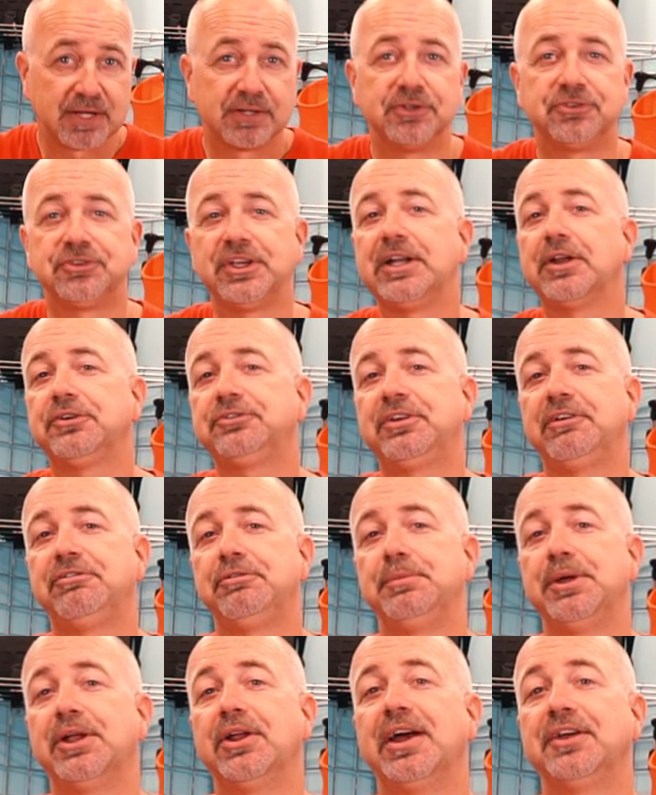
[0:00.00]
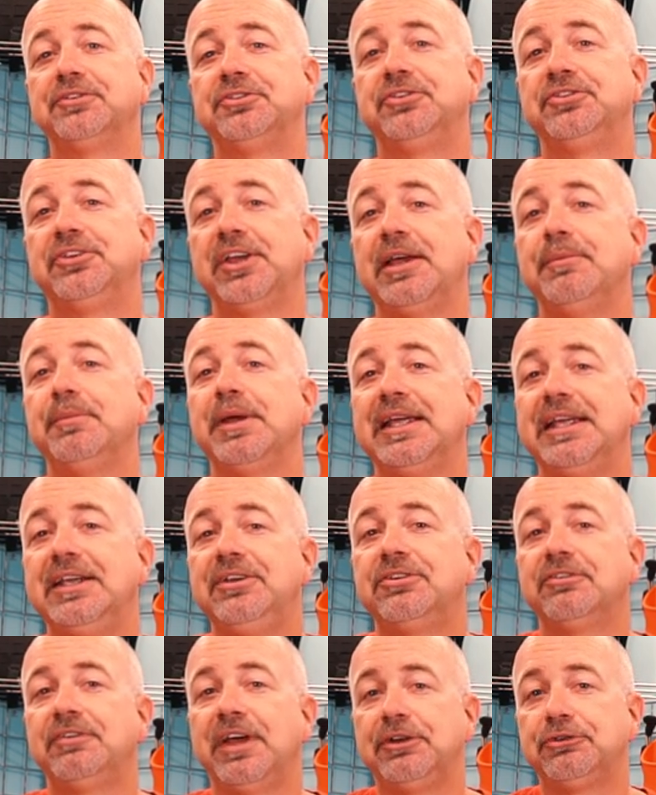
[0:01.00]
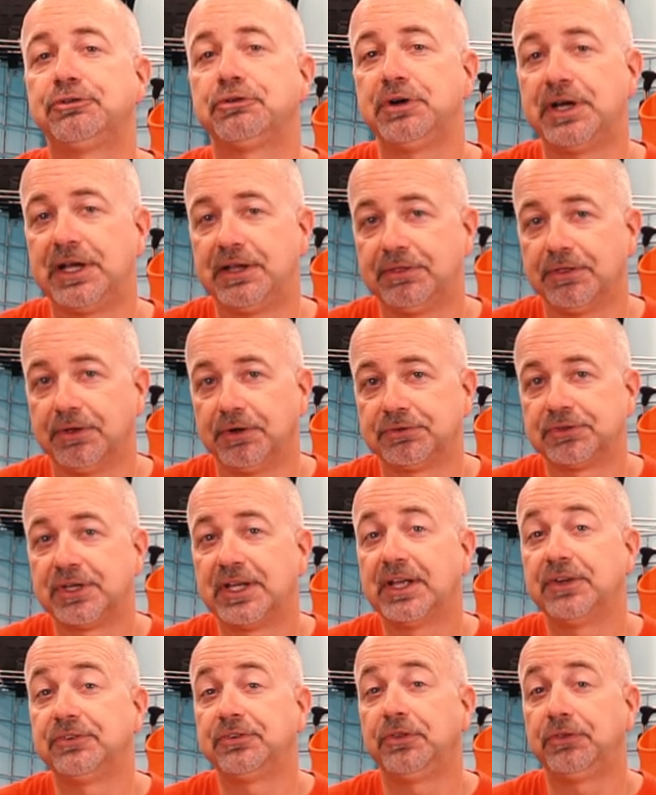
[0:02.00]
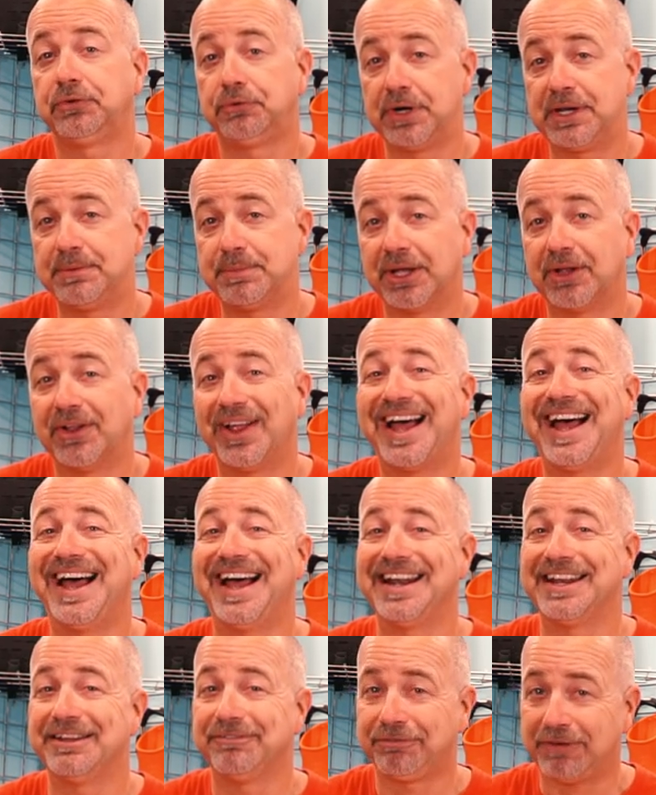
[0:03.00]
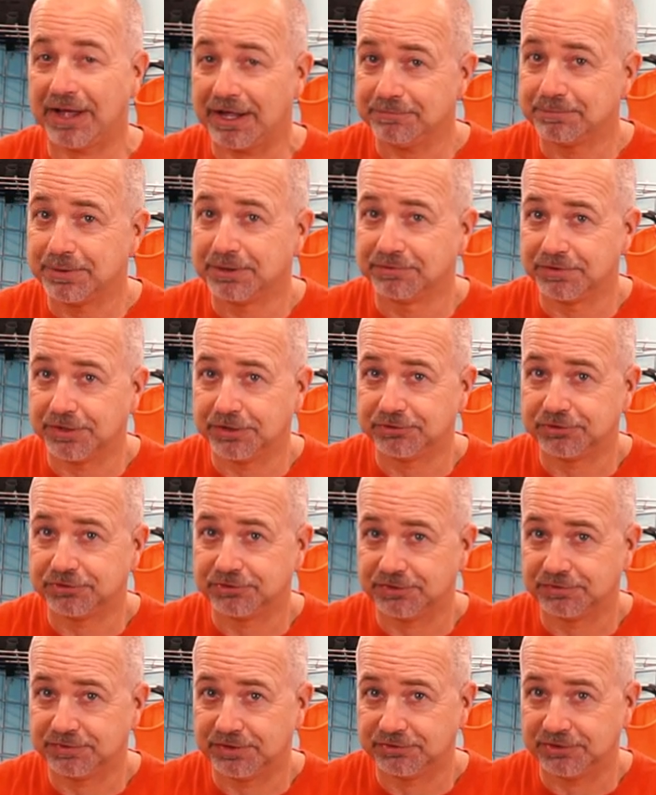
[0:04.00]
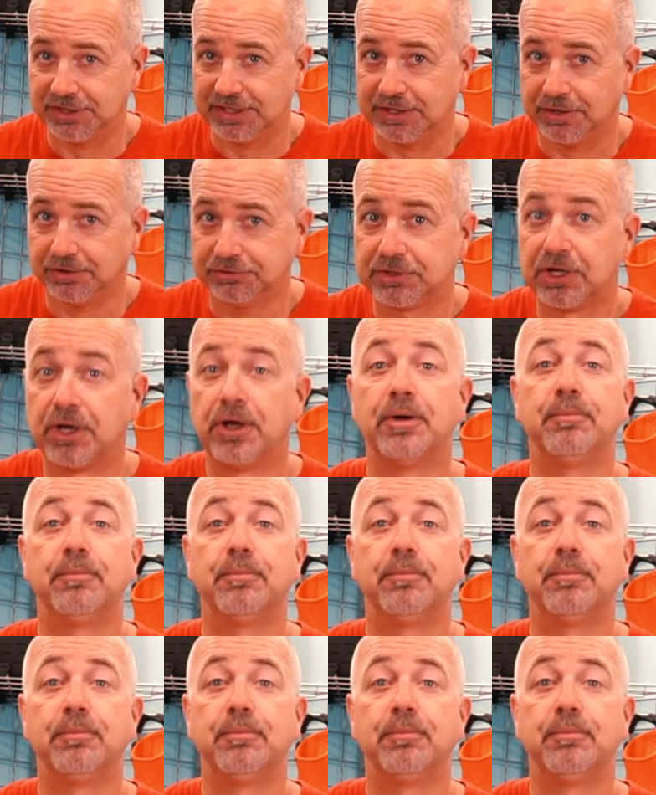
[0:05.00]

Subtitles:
The Xenos 7mm has the same ease of entry ethos as the 3mm and the 5mm versions of the Xenos,